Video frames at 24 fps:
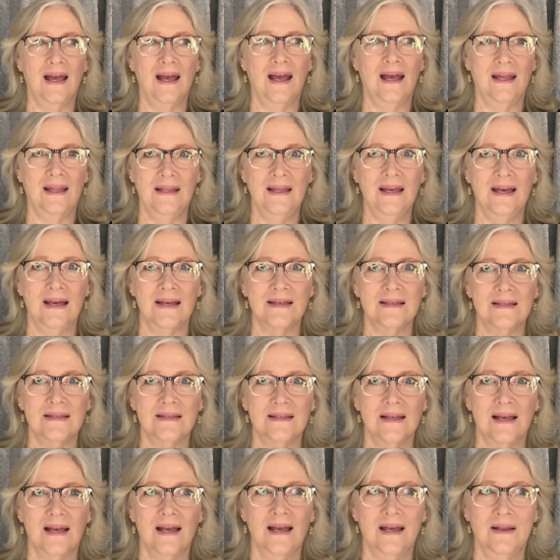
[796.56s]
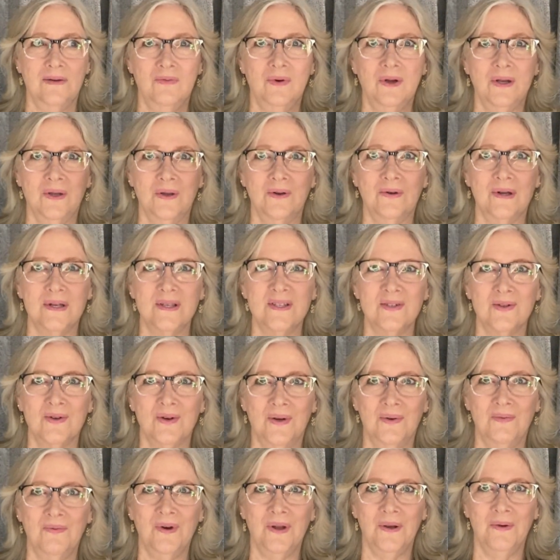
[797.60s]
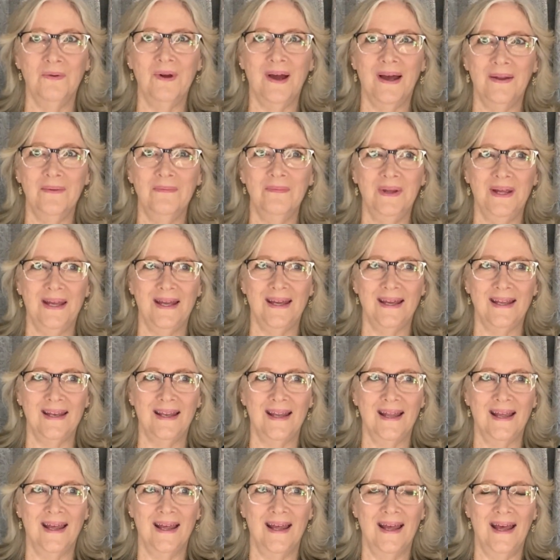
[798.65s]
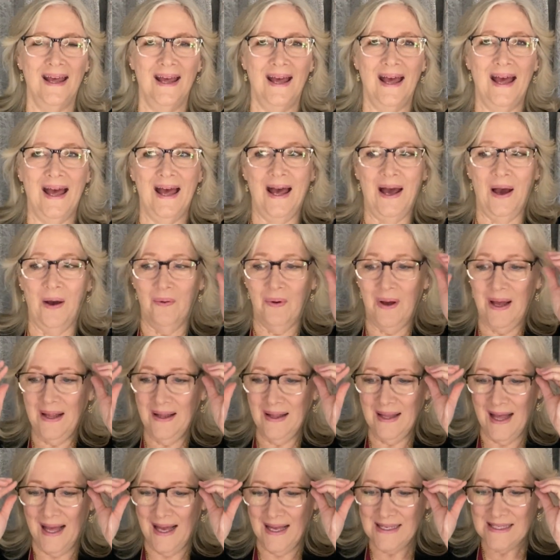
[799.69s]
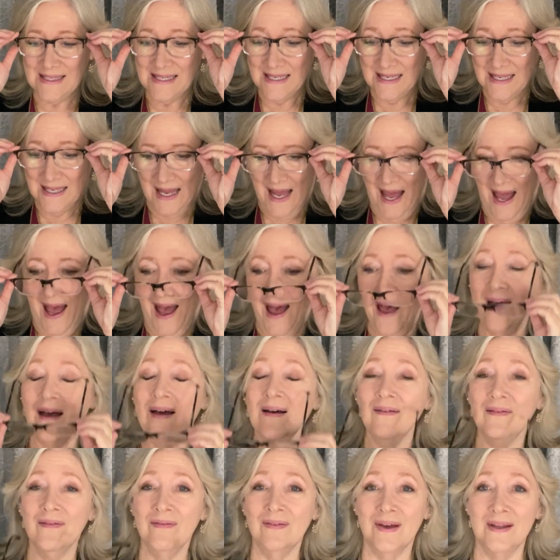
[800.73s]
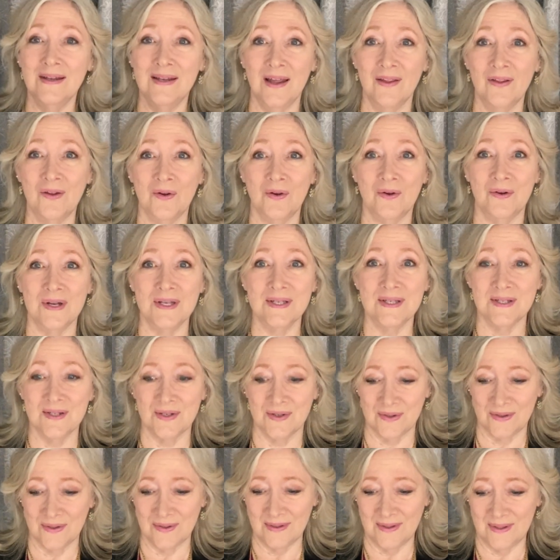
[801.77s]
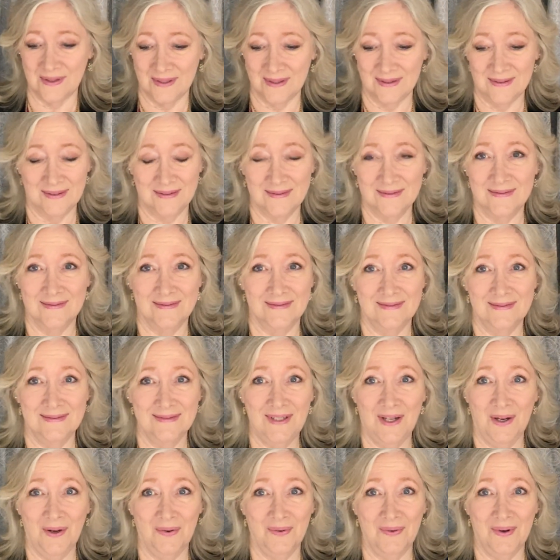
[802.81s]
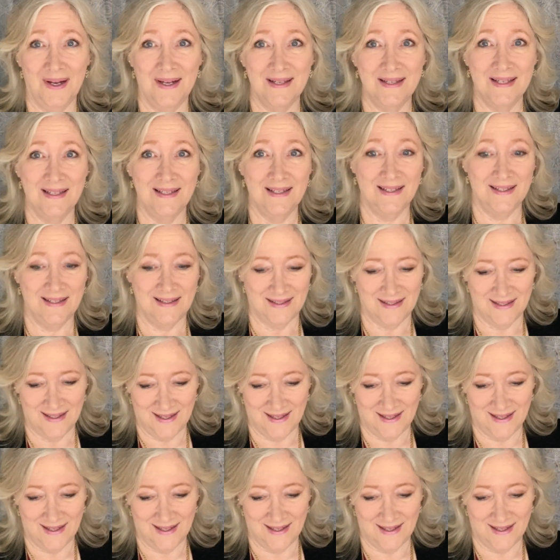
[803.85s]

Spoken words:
and yes, I had one crystal and one round bead. Well, I didn't have another crystal. No, I didn't.